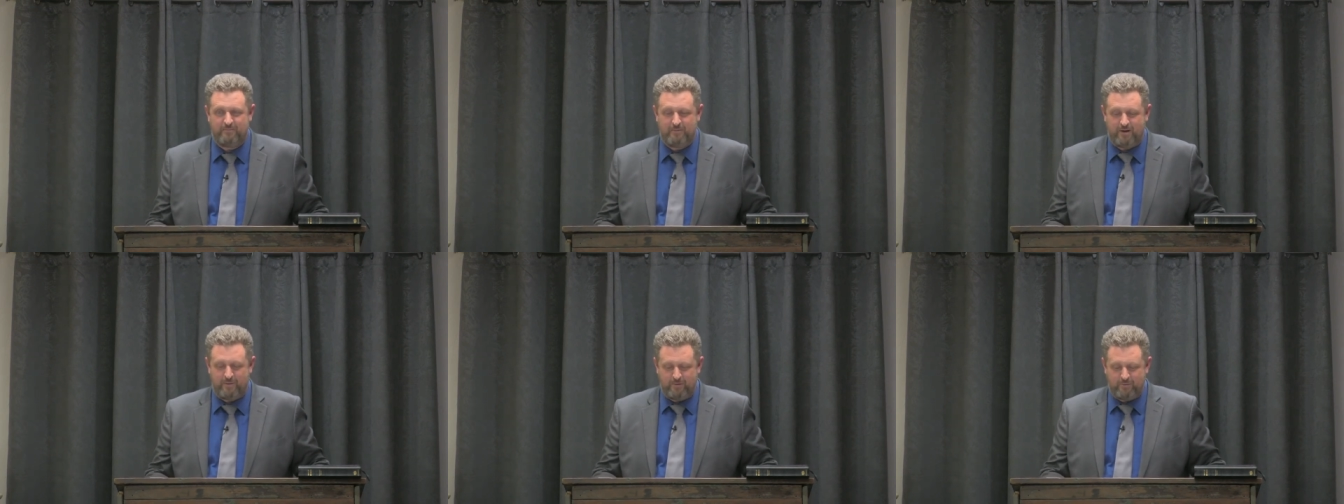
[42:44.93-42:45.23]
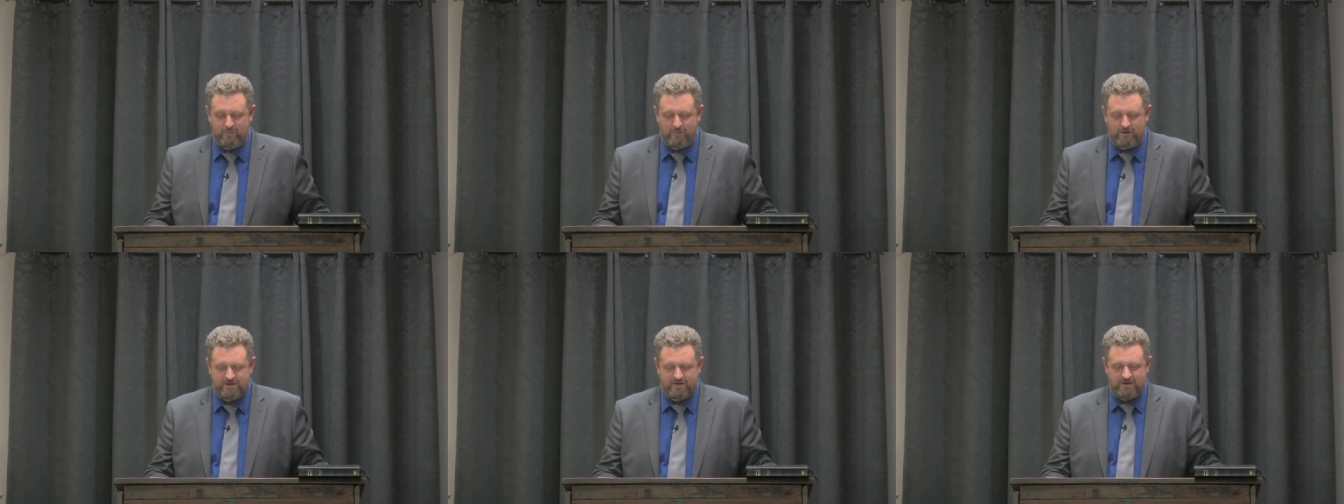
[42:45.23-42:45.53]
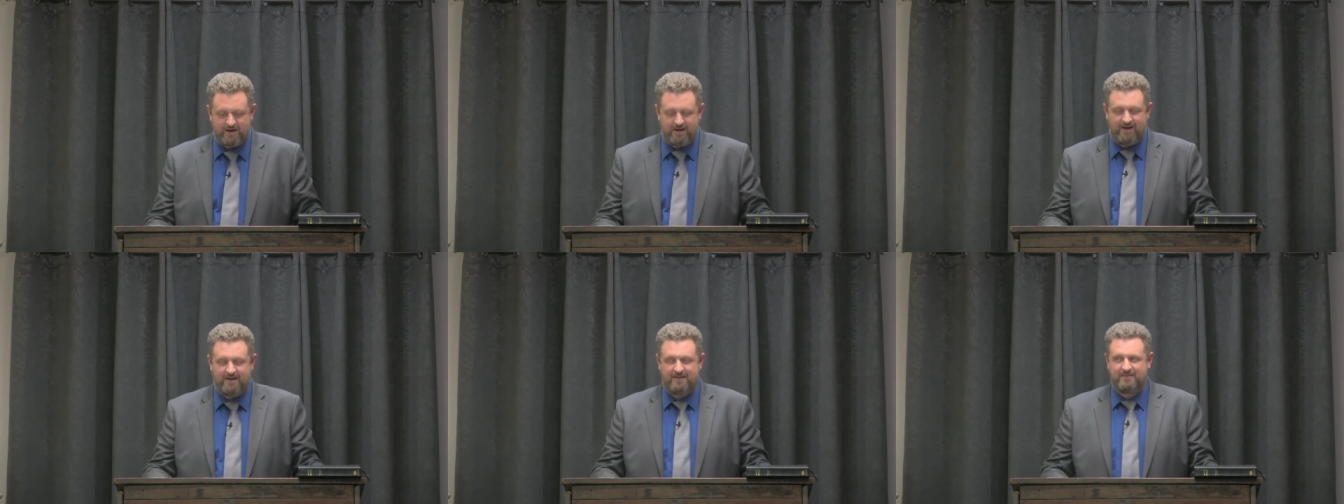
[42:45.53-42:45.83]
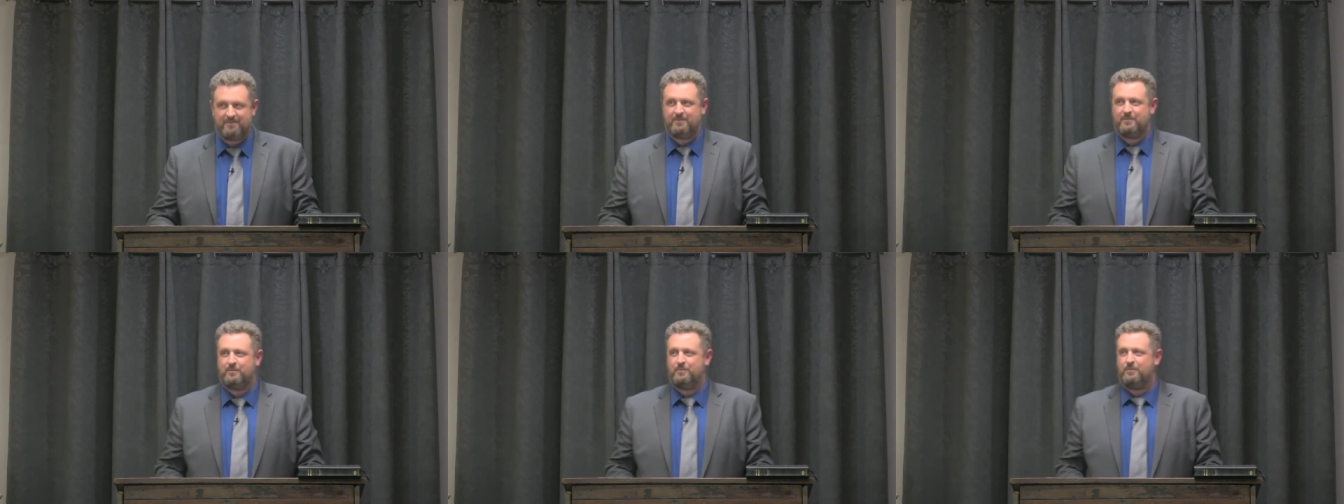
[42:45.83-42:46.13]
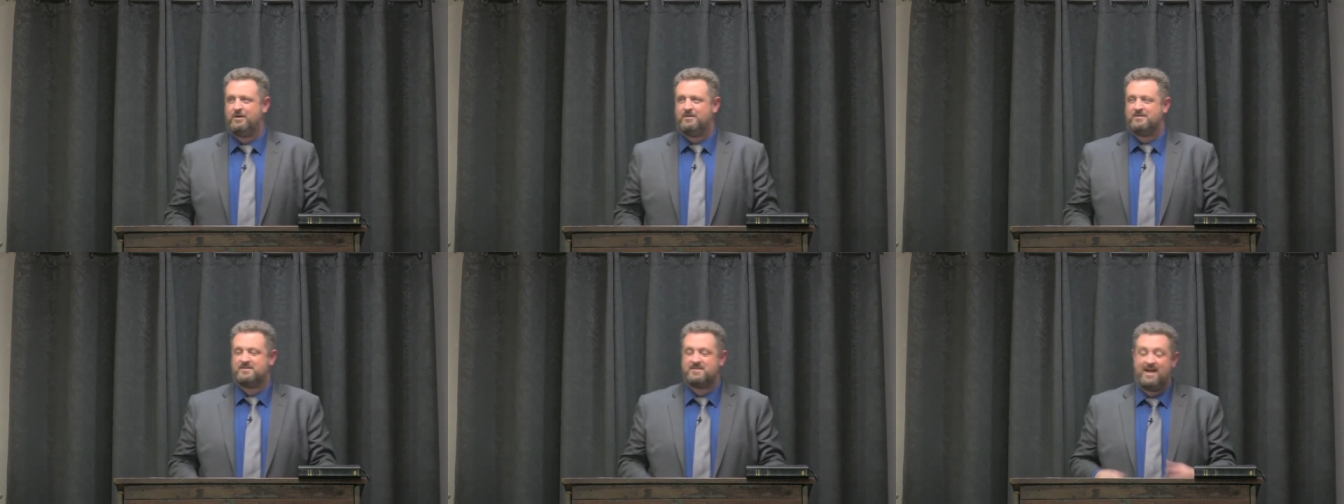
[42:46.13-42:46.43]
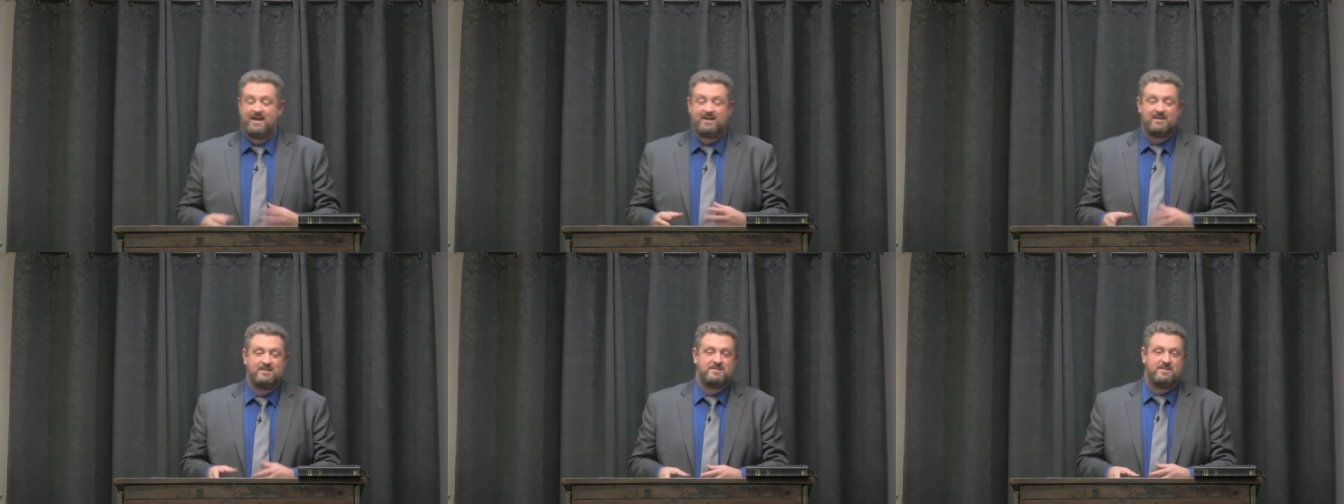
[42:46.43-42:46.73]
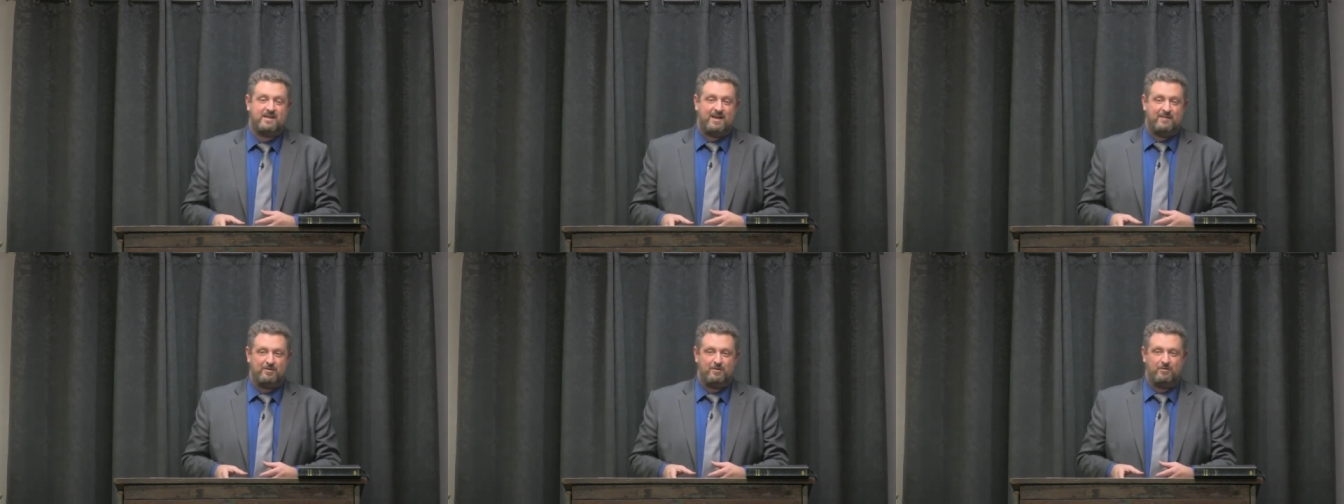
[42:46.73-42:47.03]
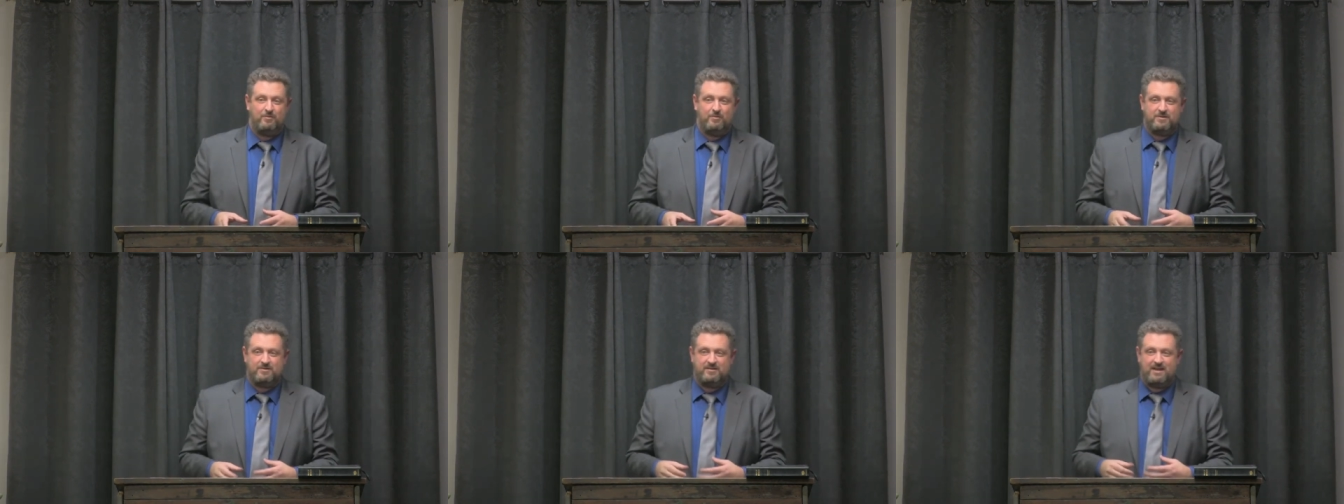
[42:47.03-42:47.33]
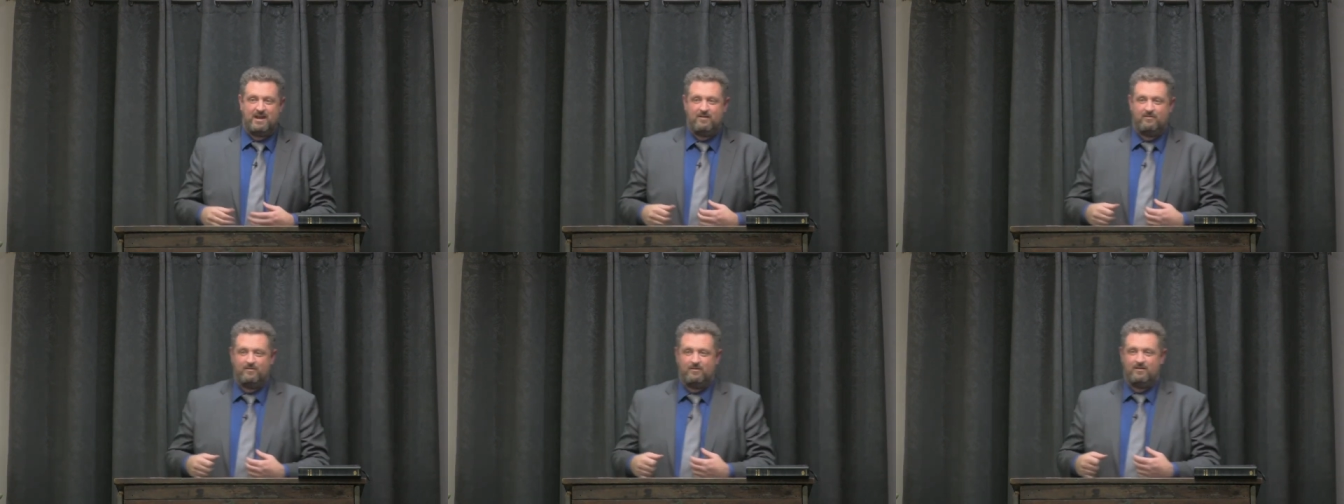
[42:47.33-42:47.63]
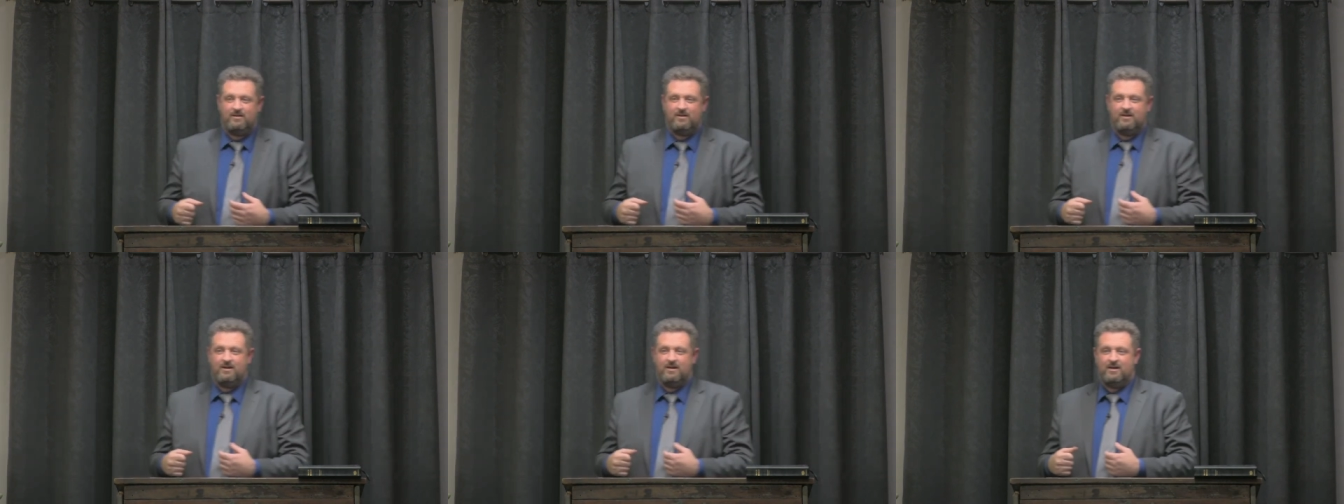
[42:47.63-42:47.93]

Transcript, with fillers: Remember what uh, in Second Samuel when David